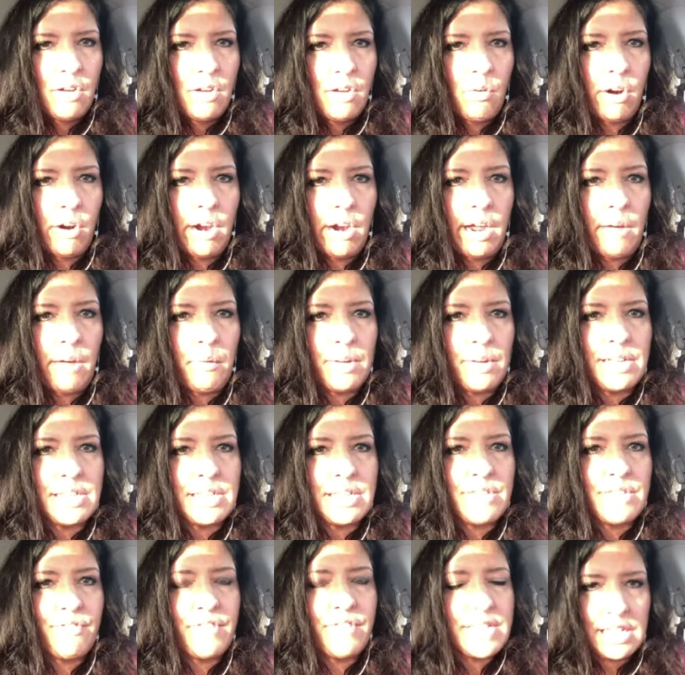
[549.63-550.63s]
where I
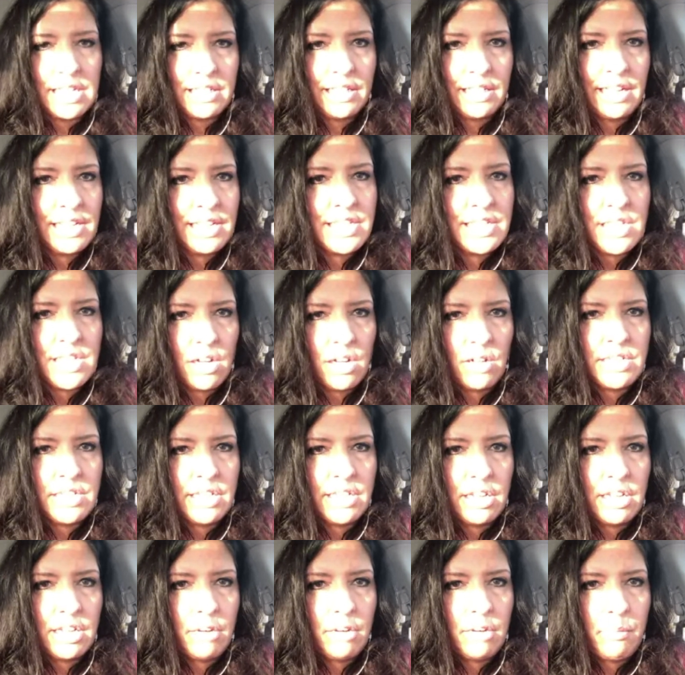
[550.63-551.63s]
was physically
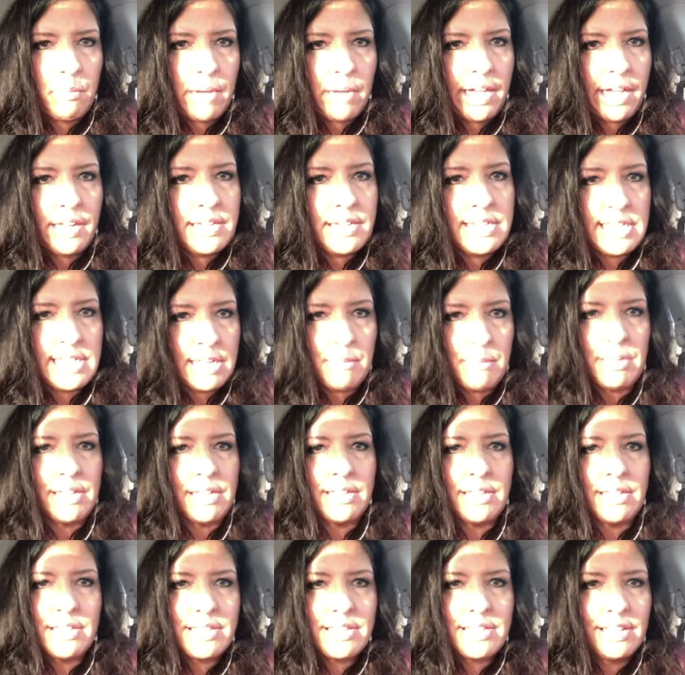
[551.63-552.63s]
assaulted by
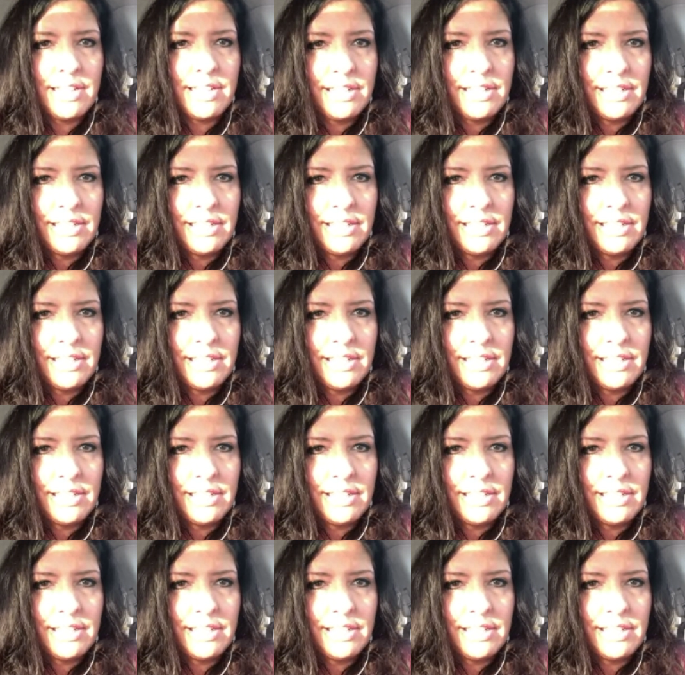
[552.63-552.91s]
demons,